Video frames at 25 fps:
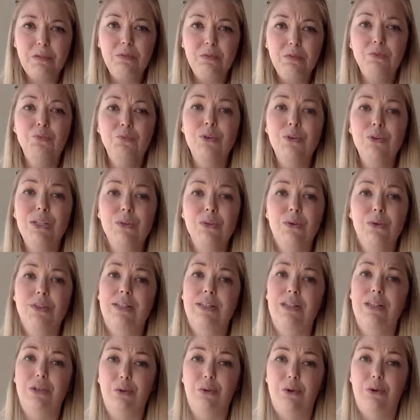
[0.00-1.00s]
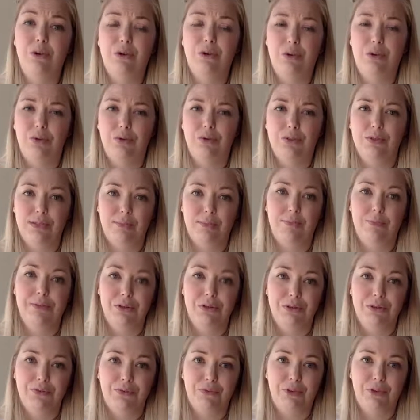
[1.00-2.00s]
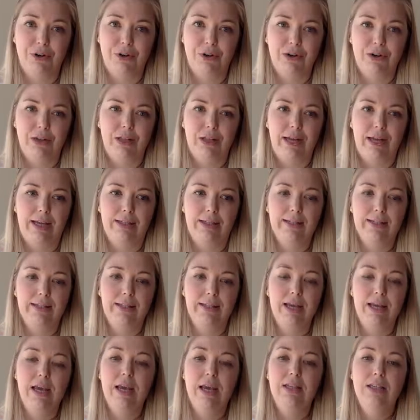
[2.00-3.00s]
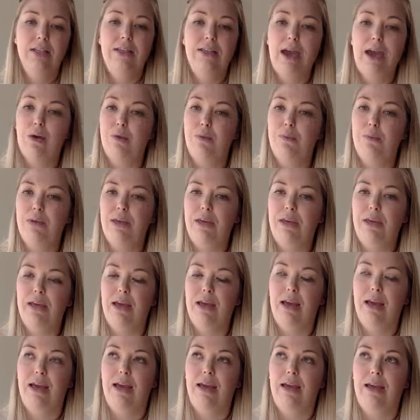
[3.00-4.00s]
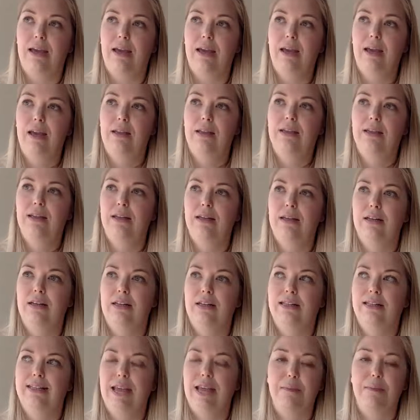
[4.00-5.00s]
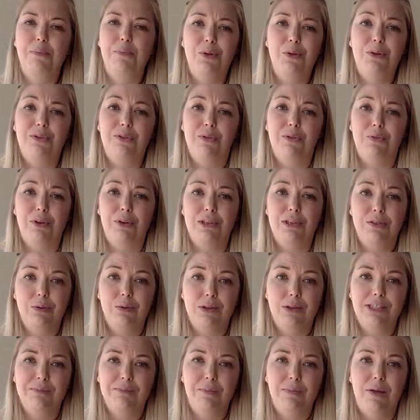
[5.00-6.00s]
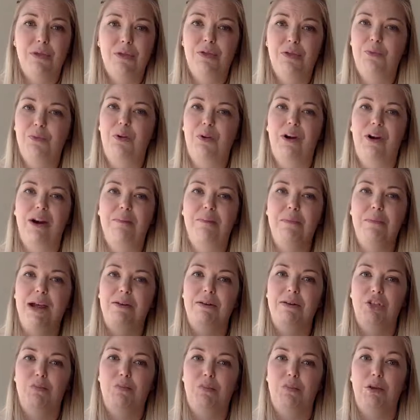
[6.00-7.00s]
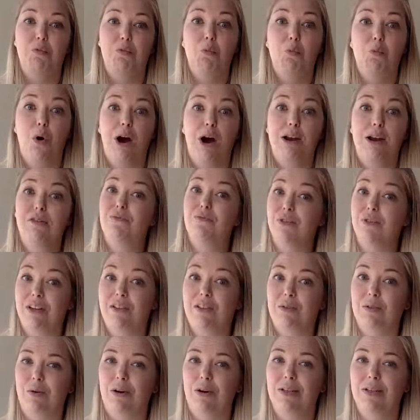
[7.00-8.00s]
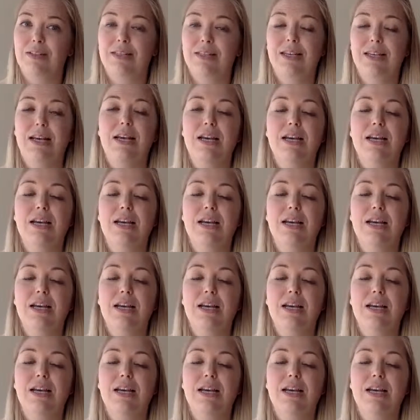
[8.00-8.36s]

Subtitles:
resource that you can use to build for your clients. So that would be the example of a resource month, where it might just be one resource.